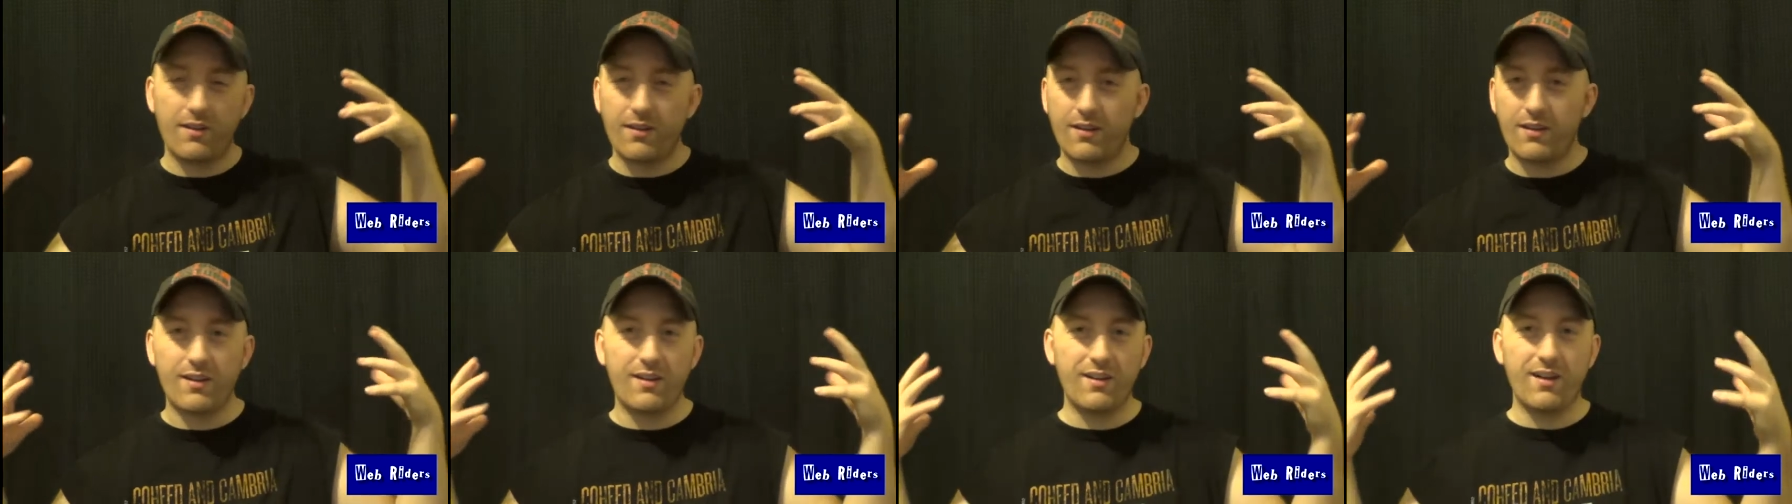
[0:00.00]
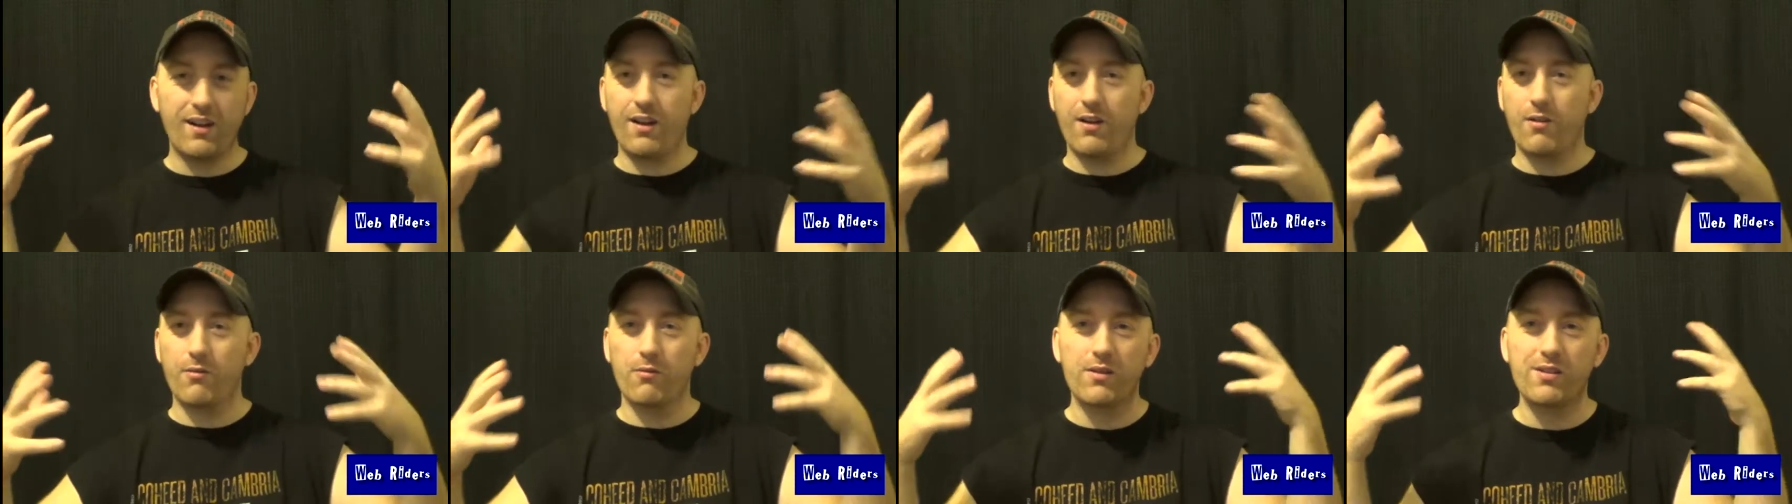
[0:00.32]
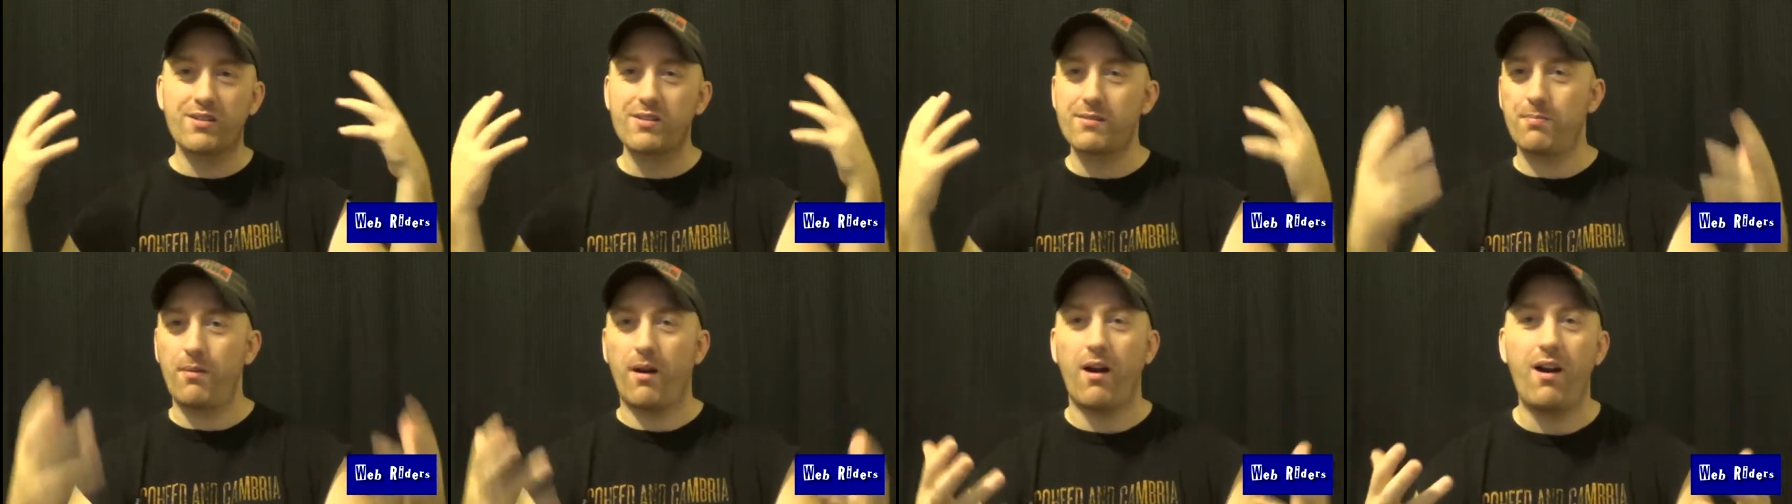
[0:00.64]
you know,
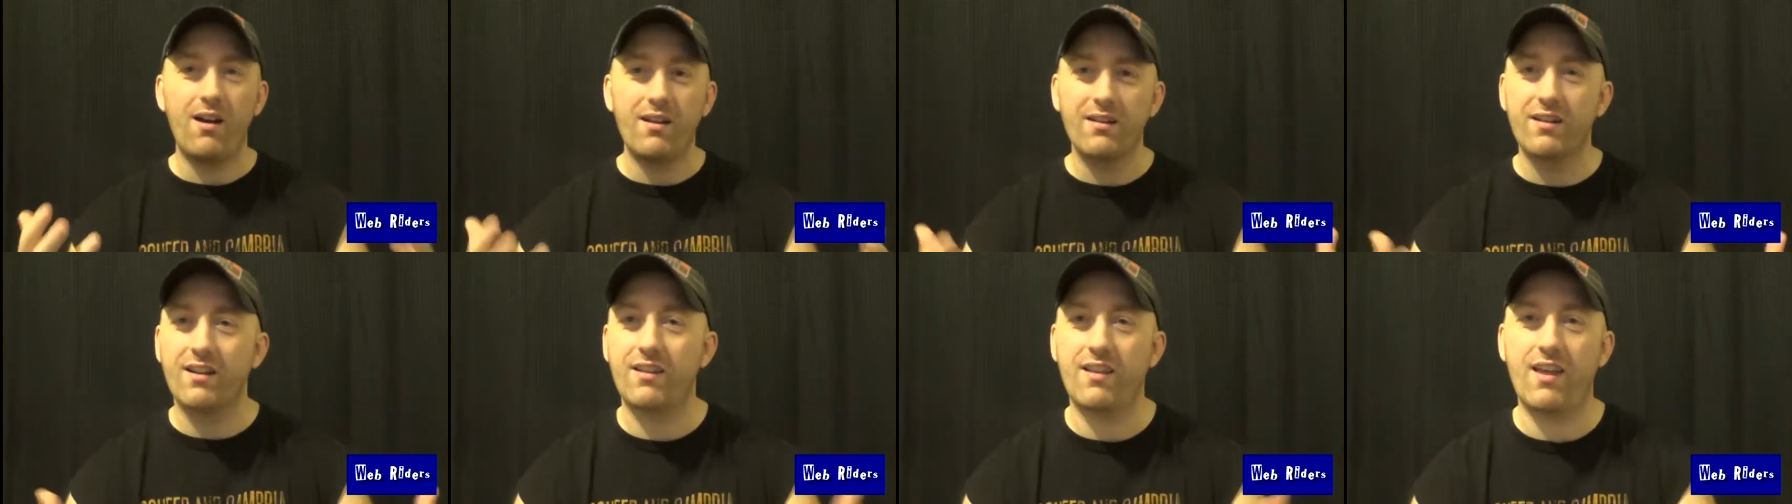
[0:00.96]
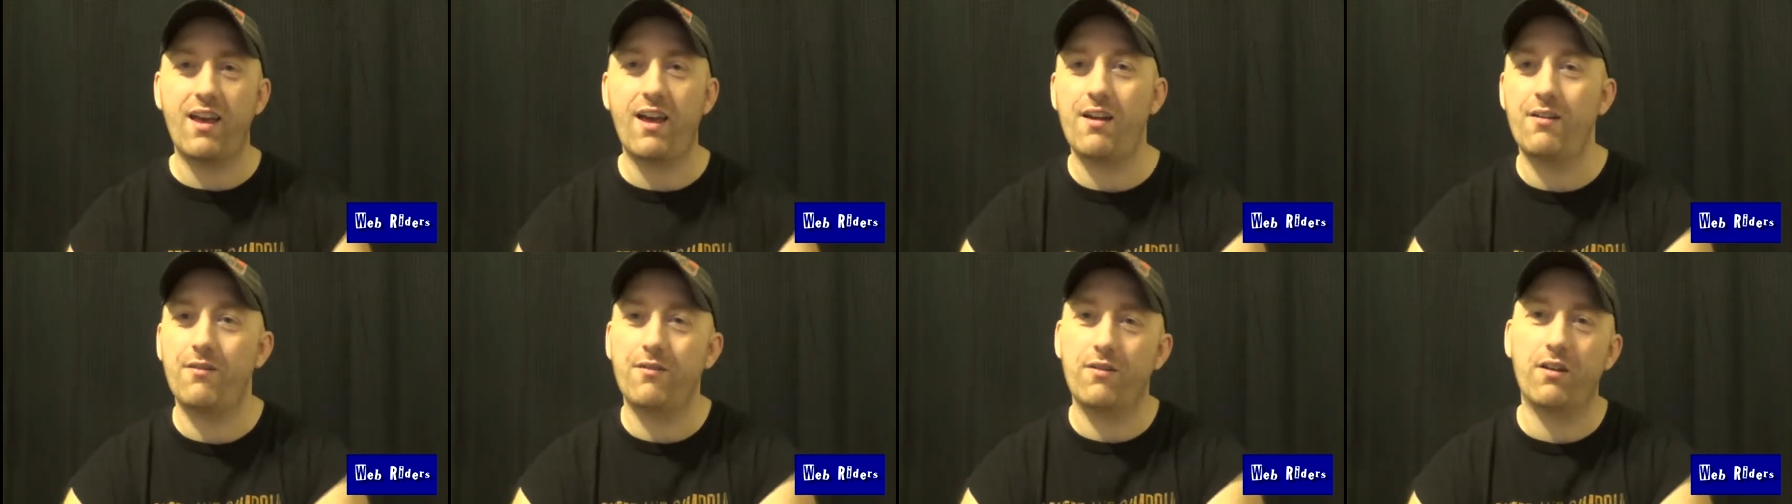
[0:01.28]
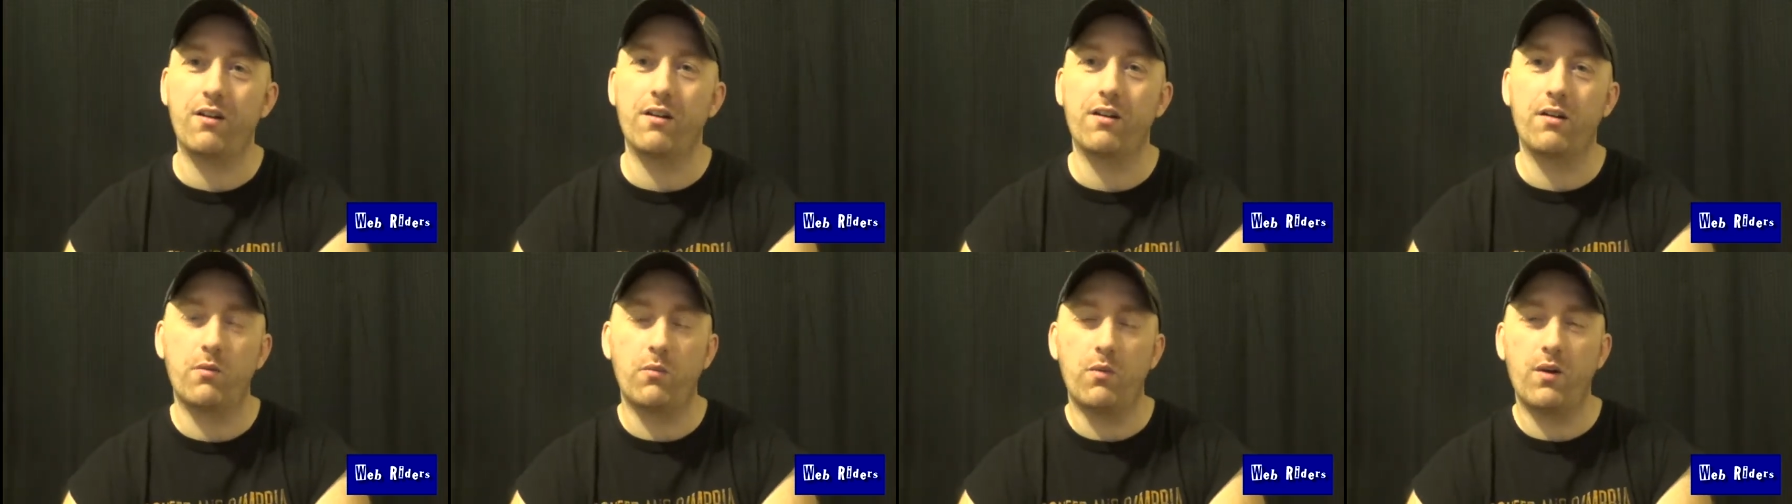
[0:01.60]
respond to that
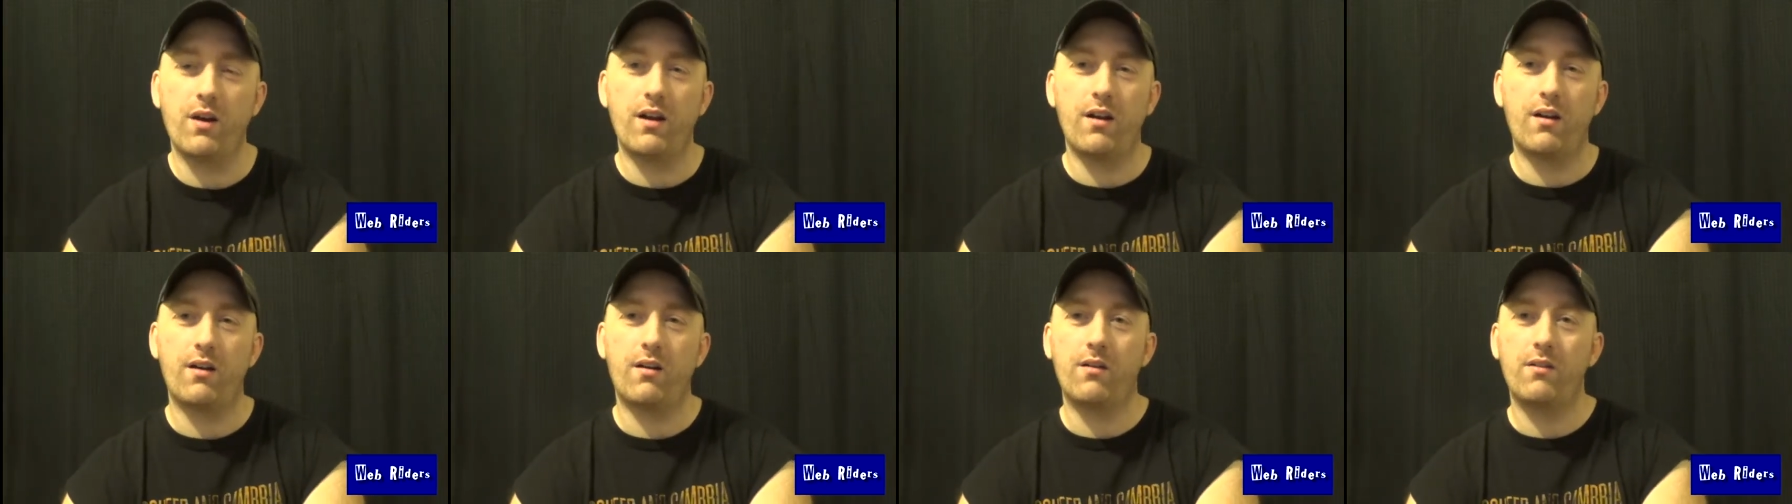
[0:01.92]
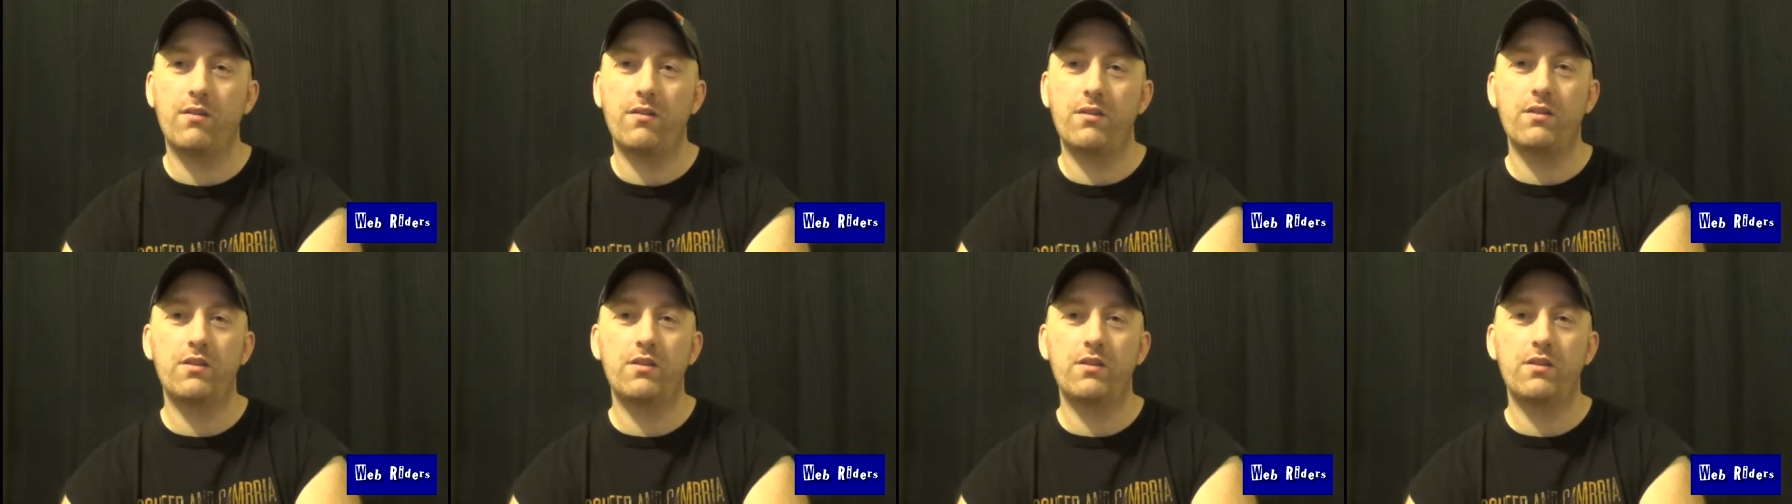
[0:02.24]
very well.